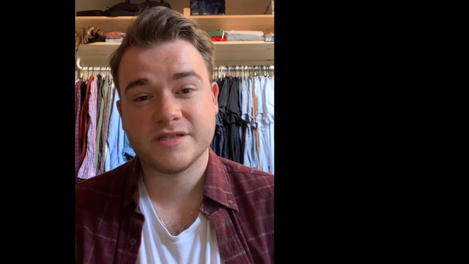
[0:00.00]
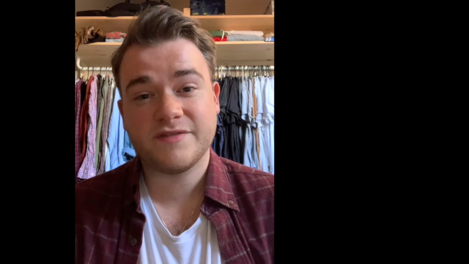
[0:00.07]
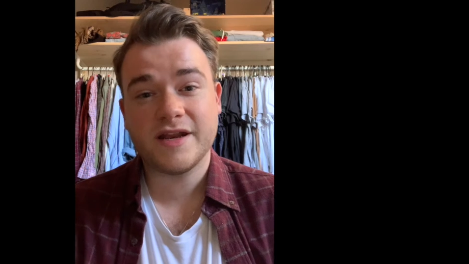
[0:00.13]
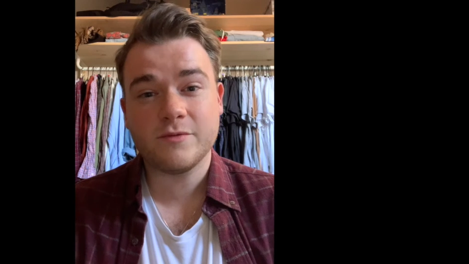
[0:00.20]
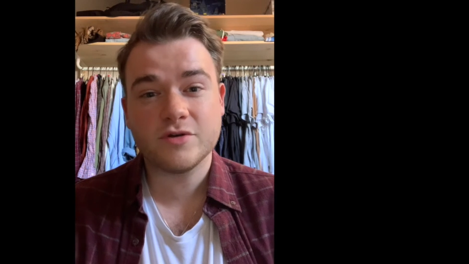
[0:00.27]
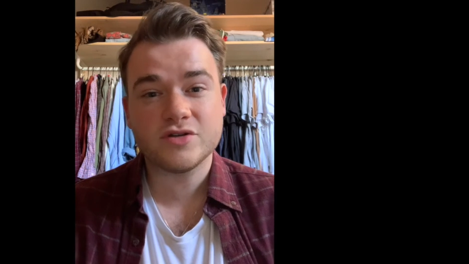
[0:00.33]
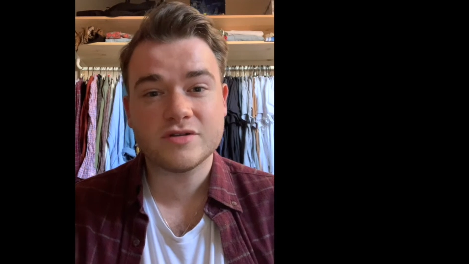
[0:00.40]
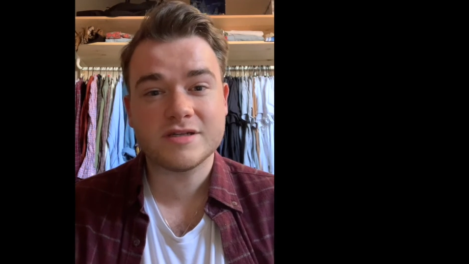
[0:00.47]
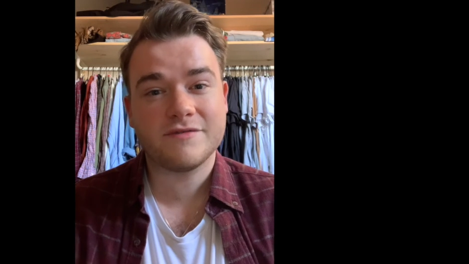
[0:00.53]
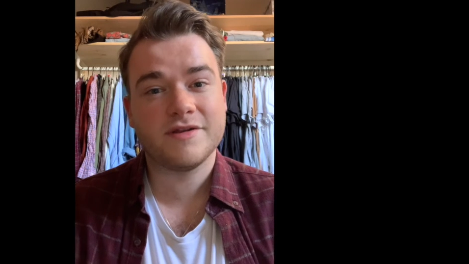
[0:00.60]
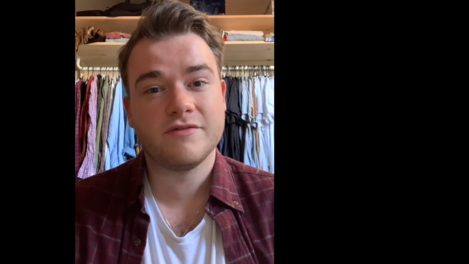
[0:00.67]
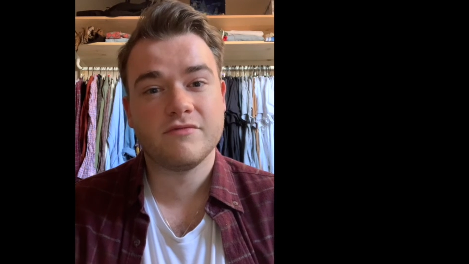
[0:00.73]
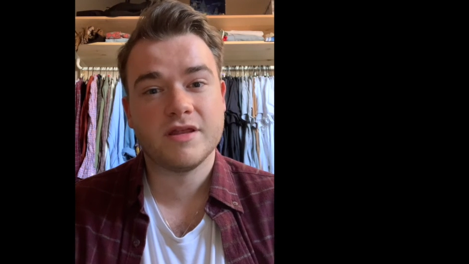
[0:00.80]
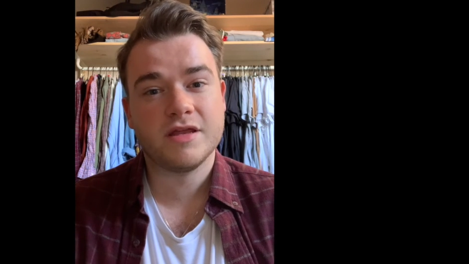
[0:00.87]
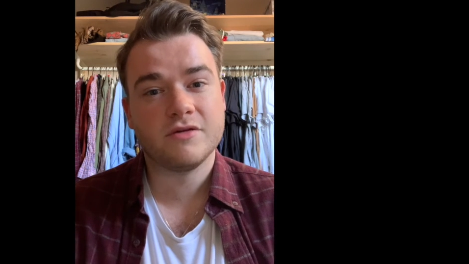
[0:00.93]
If anyone does have
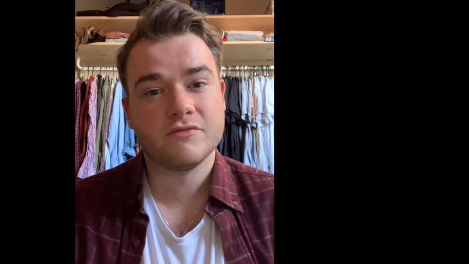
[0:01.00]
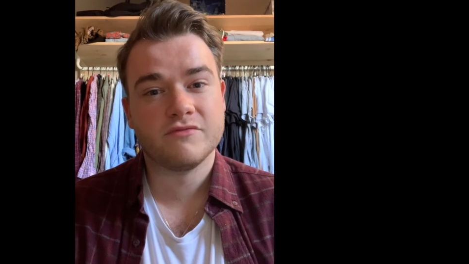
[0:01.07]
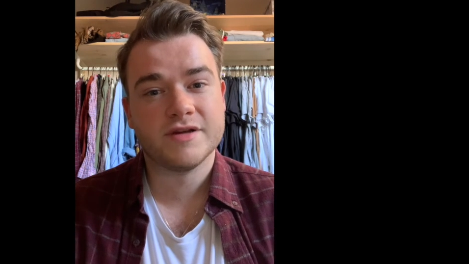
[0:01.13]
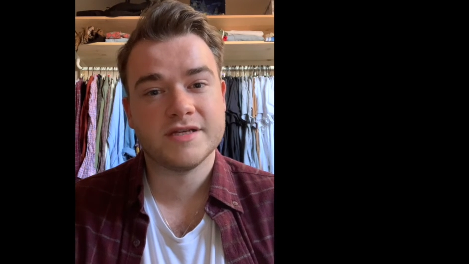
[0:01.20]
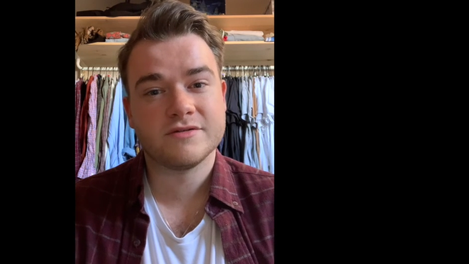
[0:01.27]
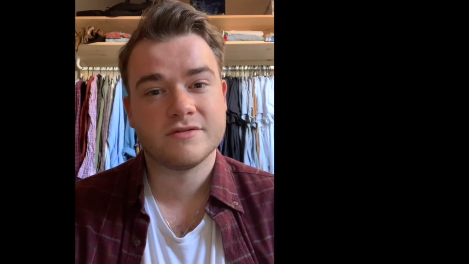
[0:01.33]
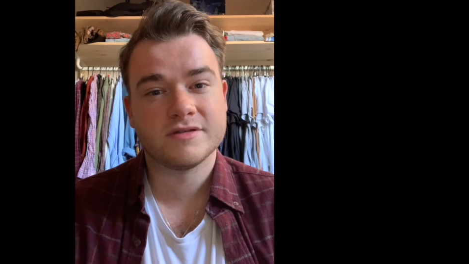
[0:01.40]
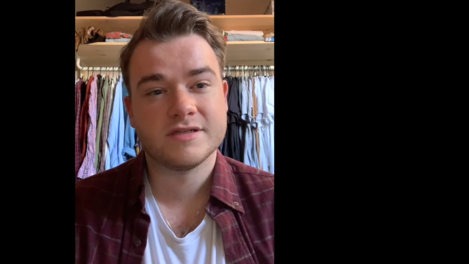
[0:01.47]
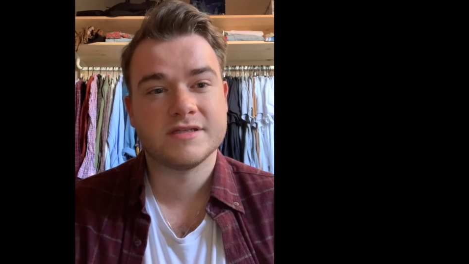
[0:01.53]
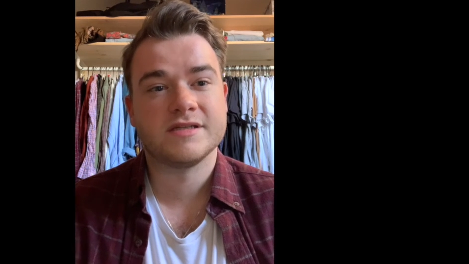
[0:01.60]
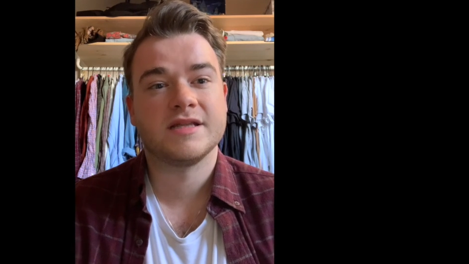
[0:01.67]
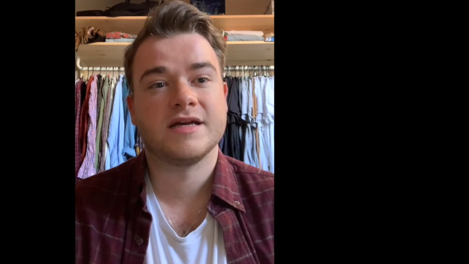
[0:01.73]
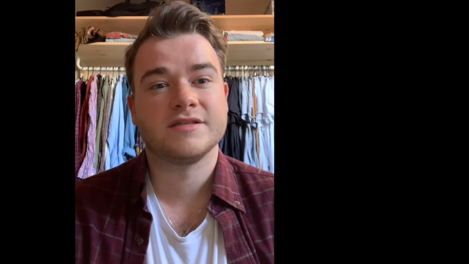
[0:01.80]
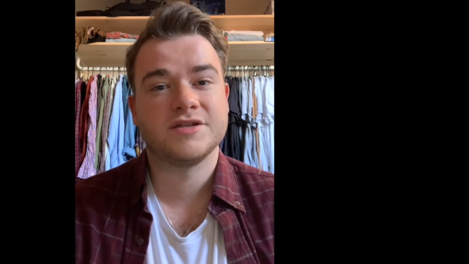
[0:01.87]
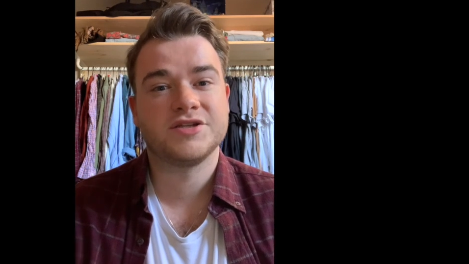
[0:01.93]
any really good resources they'd
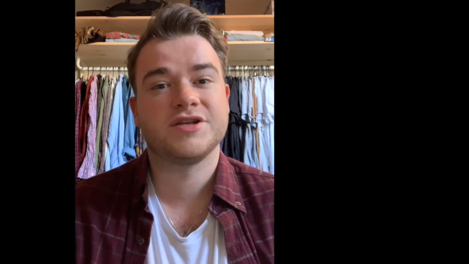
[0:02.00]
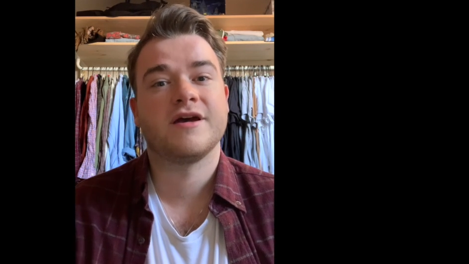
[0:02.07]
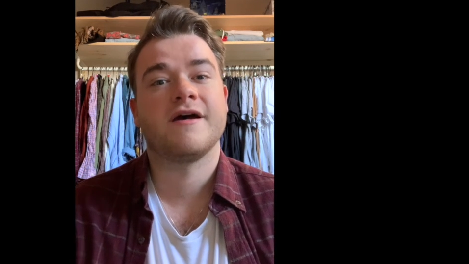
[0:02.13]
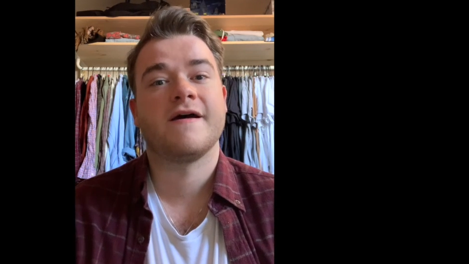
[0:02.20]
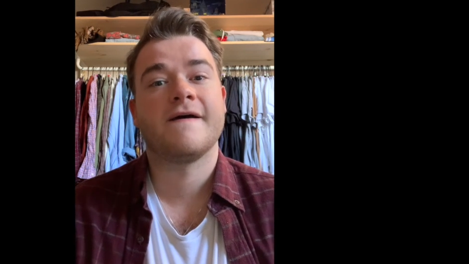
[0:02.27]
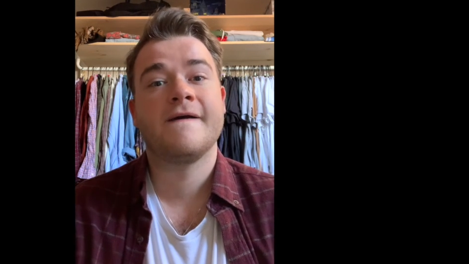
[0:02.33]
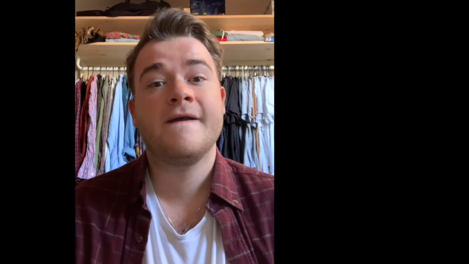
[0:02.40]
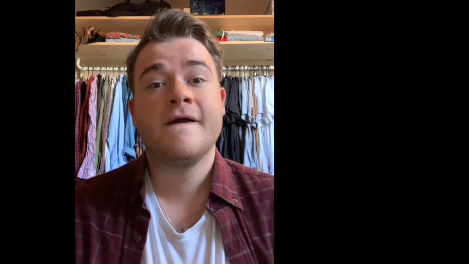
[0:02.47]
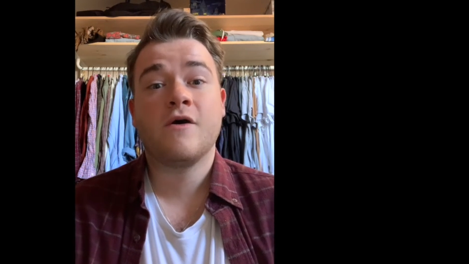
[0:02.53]
like to share